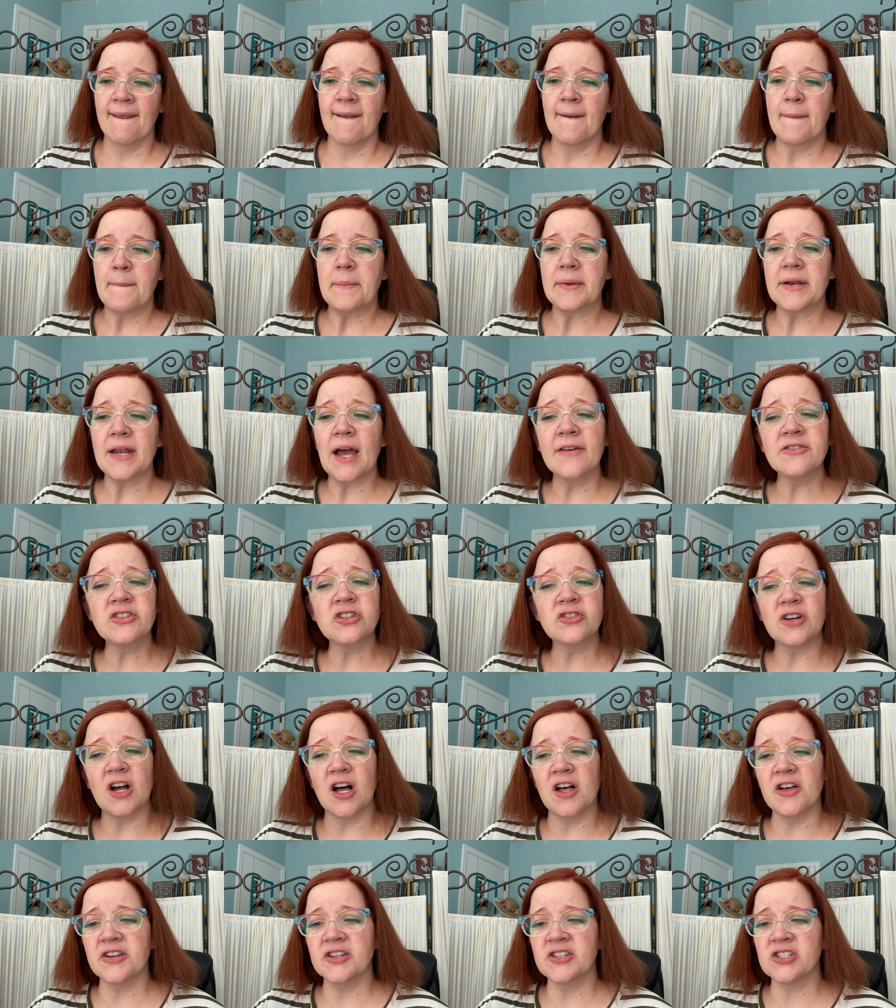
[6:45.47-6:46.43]
But after
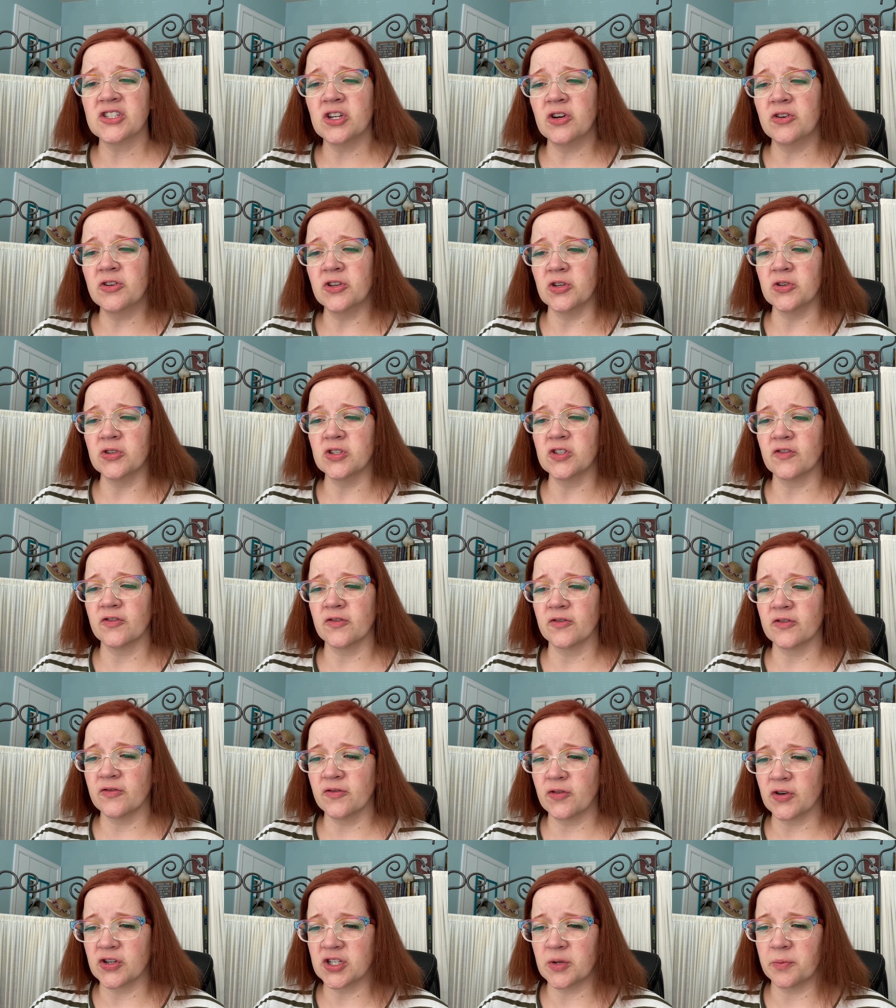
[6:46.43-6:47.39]
all, it is no use
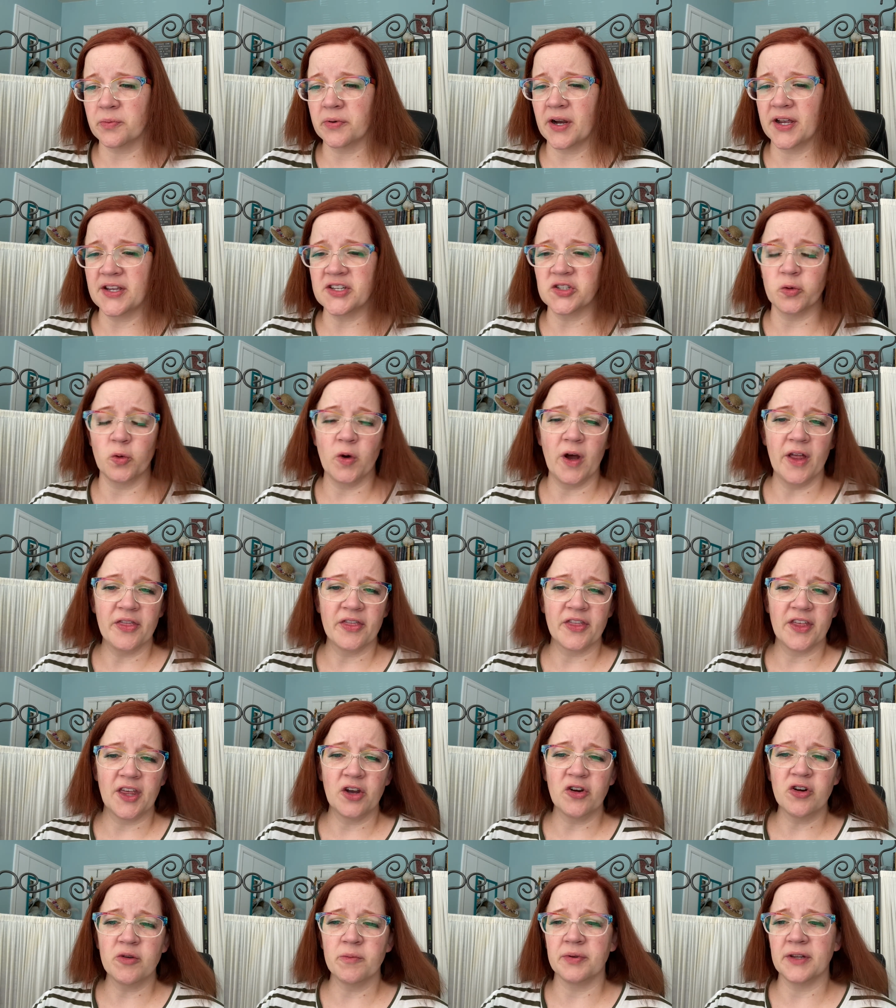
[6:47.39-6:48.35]
for to praise one
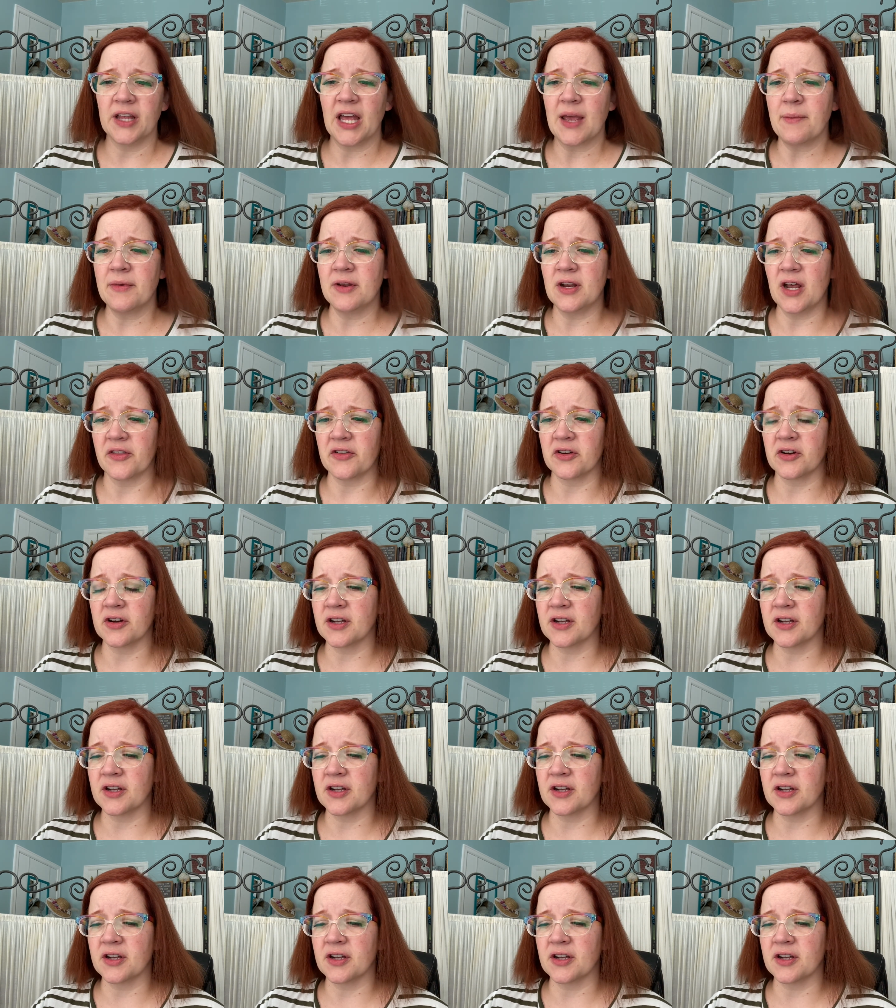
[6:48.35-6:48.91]
thing or blame another,